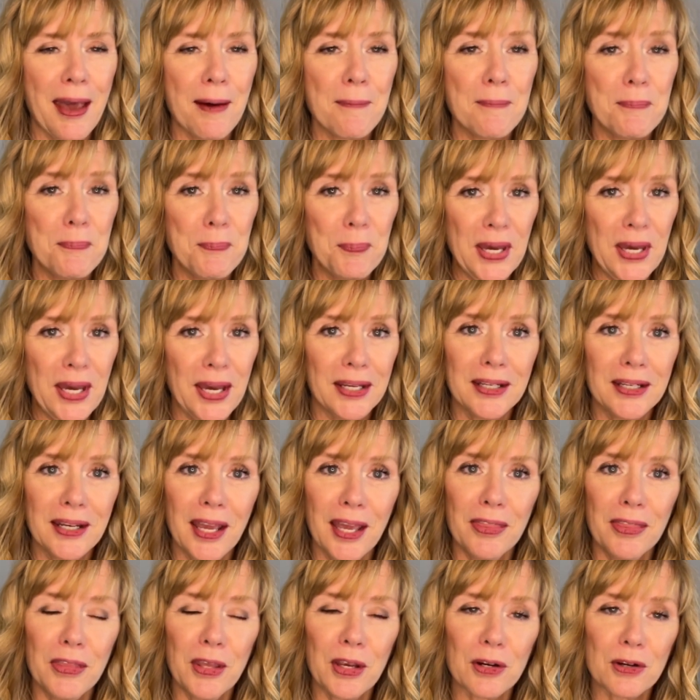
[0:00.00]
But
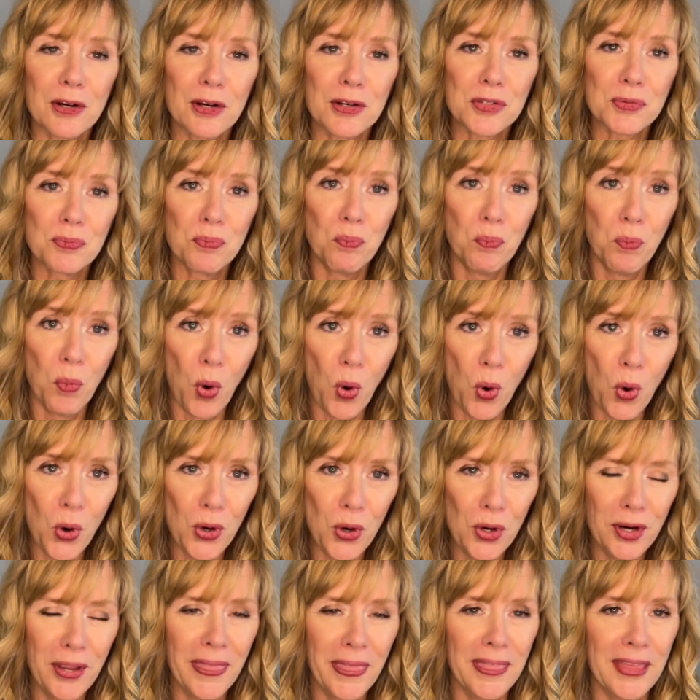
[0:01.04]
there is
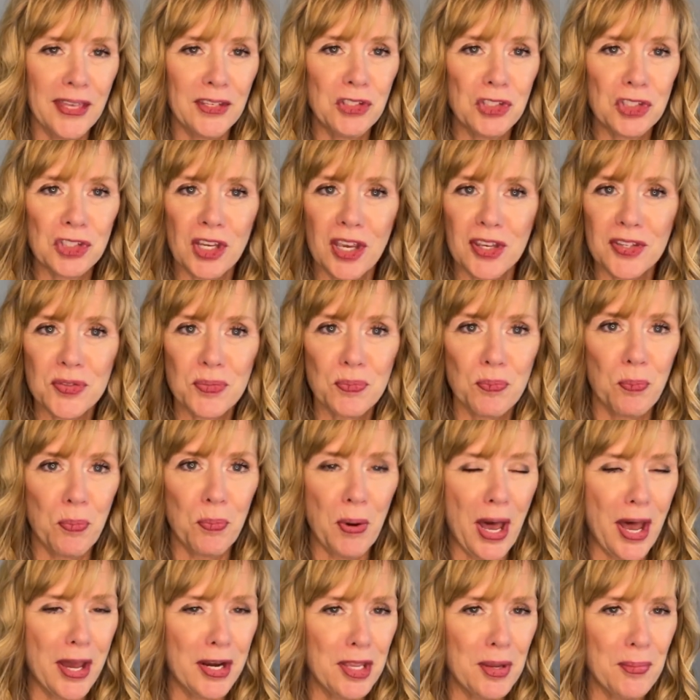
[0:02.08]
more than just
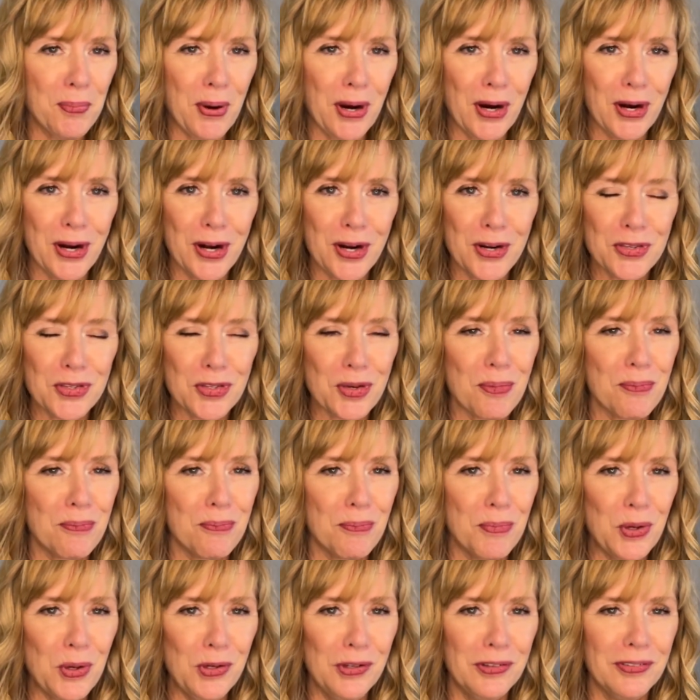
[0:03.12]
body parts
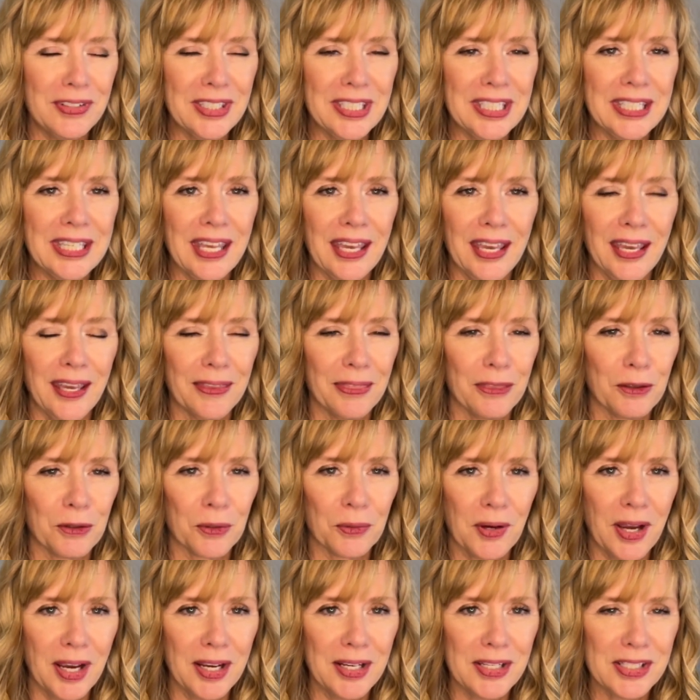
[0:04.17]
moving at the
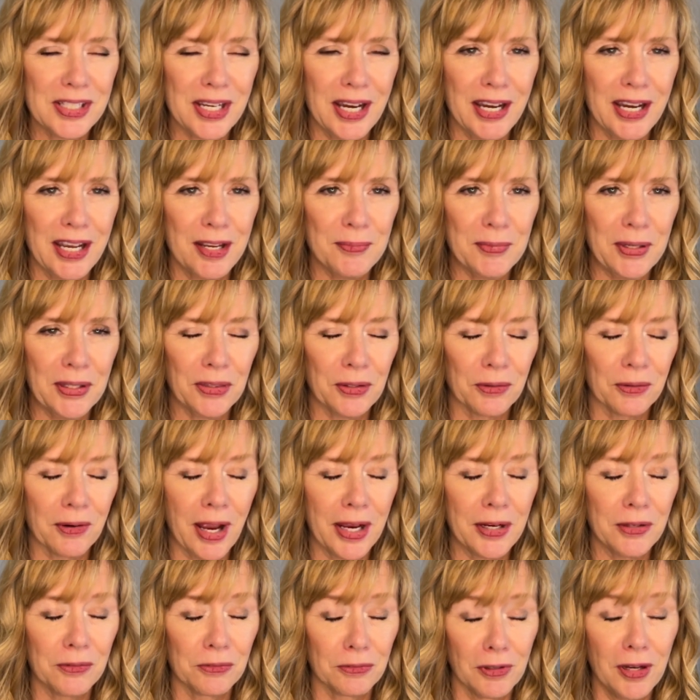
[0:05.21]
right time and the
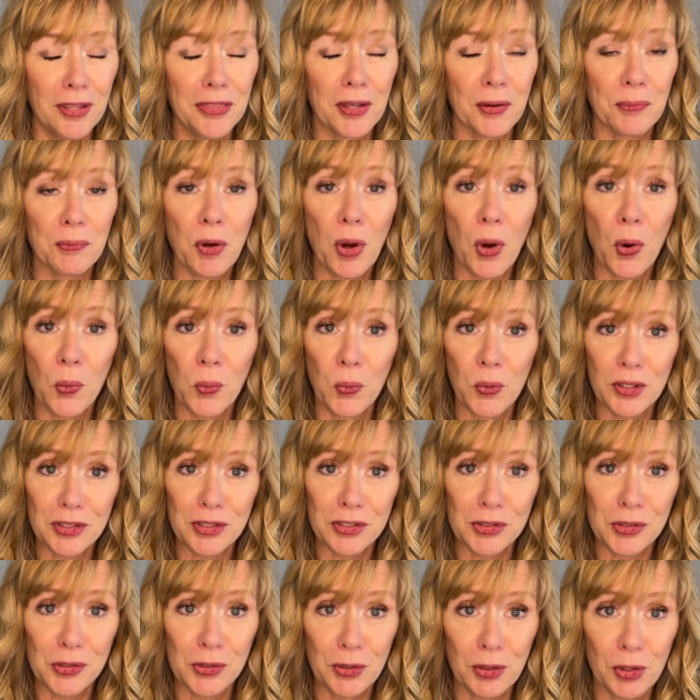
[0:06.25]
right rhythm.
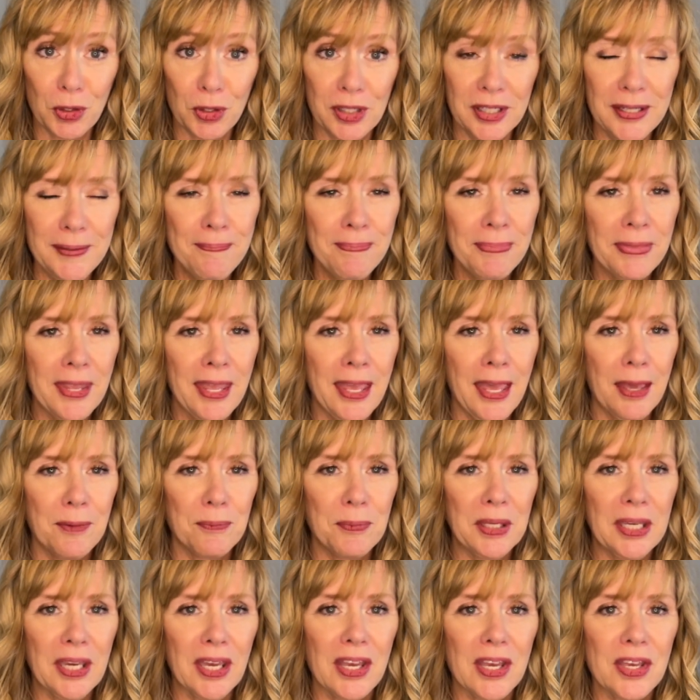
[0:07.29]
Wouldn't you agree?
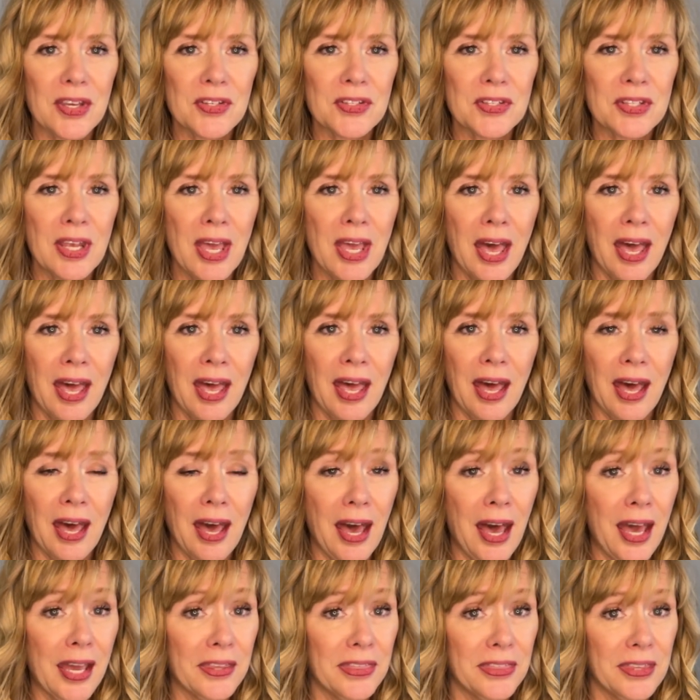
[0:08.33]
Because
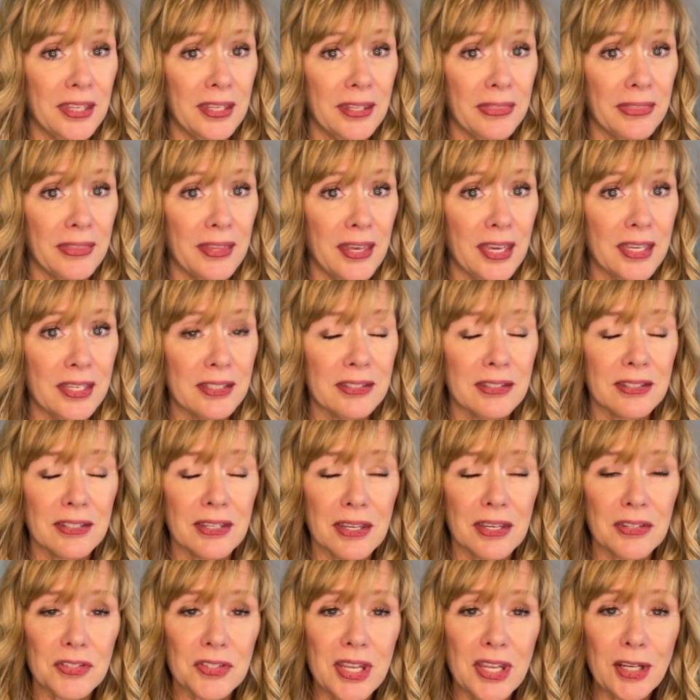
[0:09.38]
I think that
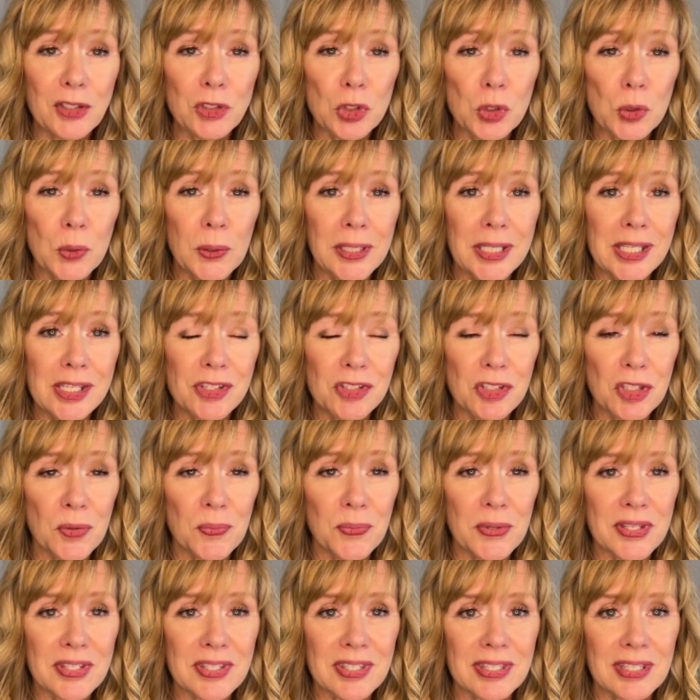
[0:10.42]
sexual
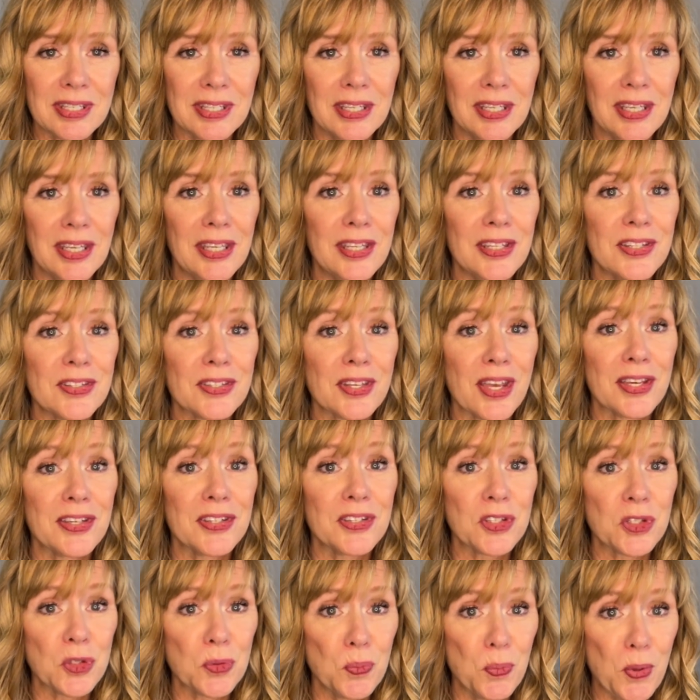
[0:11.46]
intimacy is a
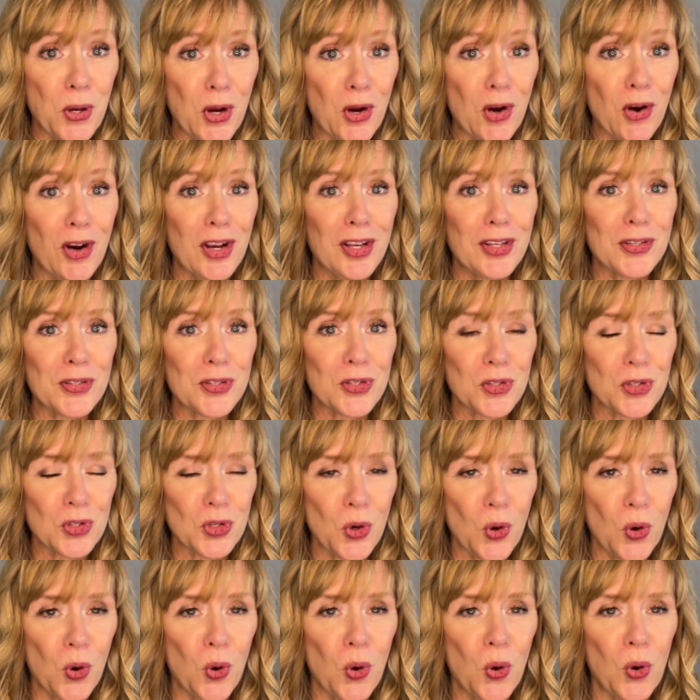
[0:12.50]
spirit,
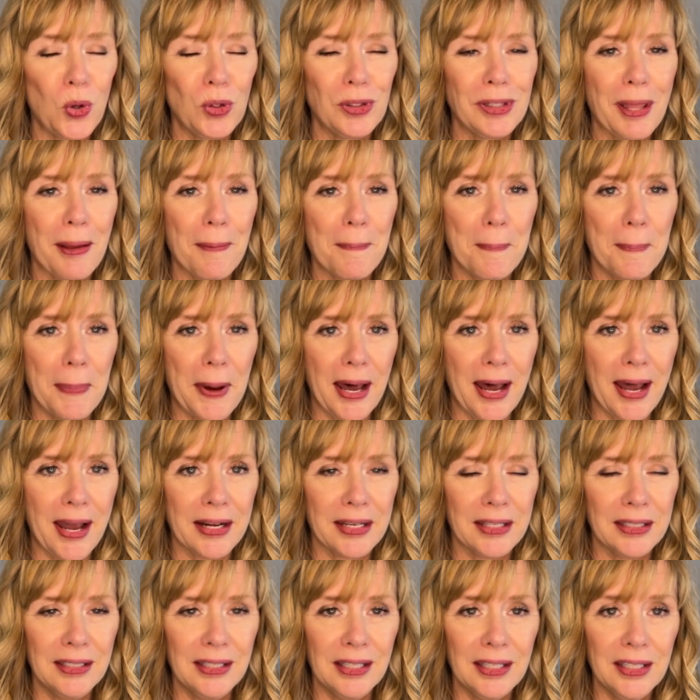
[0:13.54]
soul,
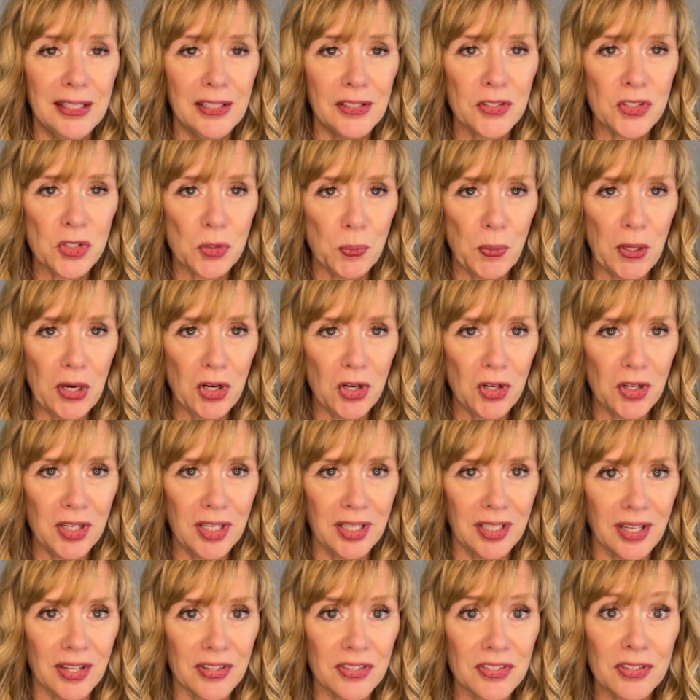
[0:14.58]
body
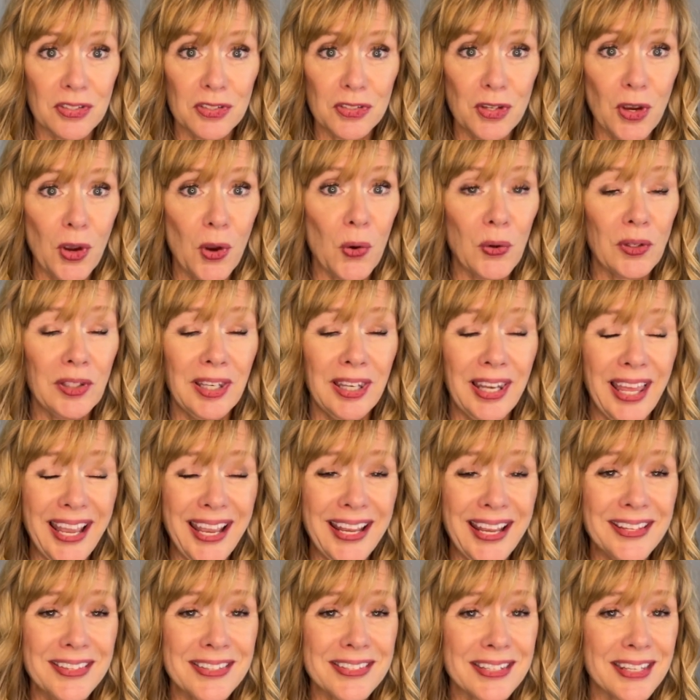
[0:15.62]
experience. So
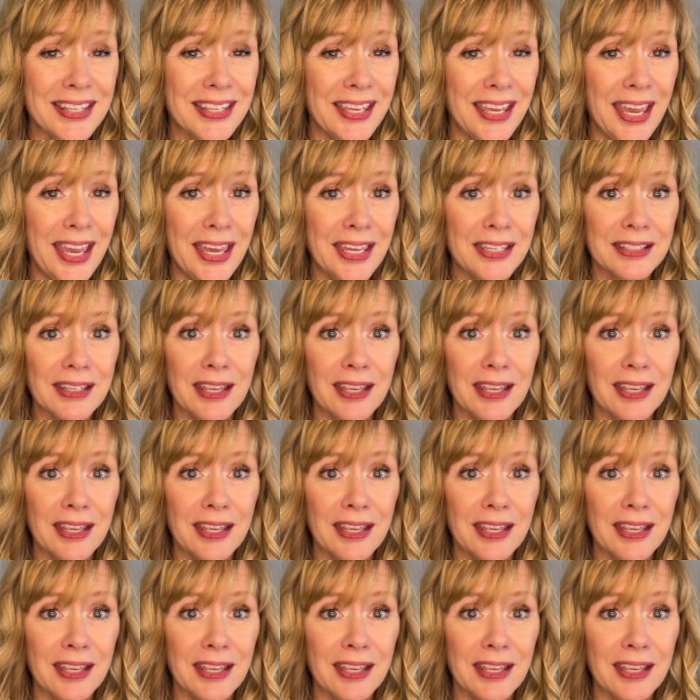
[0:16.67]
let's get